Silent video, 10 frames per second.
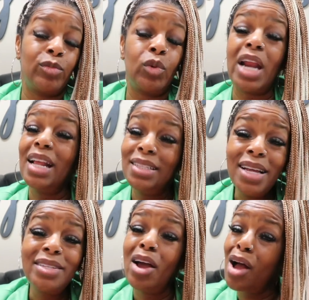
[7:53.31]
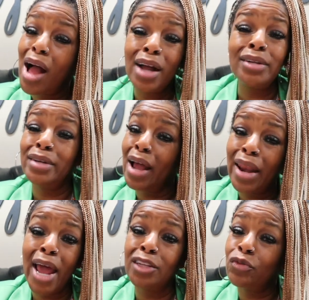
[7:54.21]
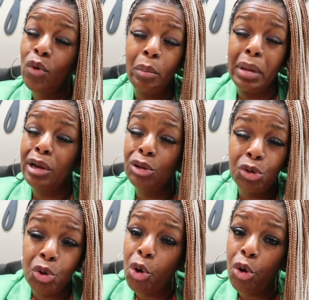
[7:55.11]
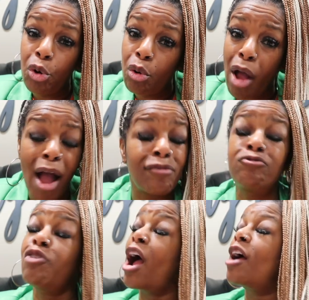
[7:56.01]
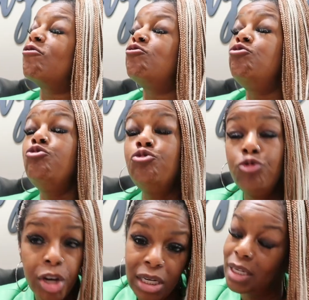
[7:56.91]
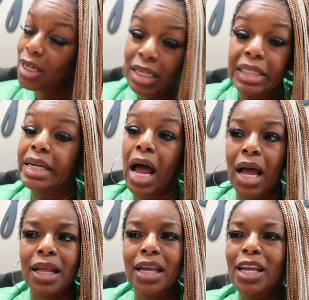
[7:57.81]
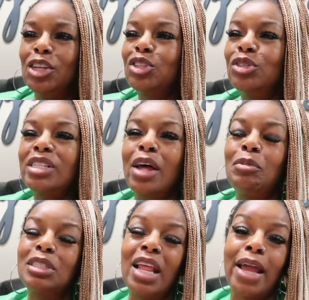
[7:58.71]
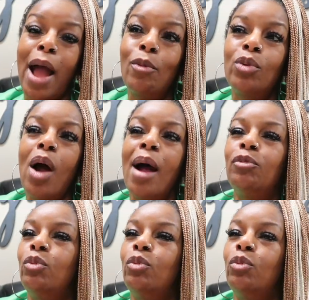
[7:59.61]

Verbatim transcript: When I tell y'all I could not ask for a better little girl, I, I really could not. So it's almost like I would, I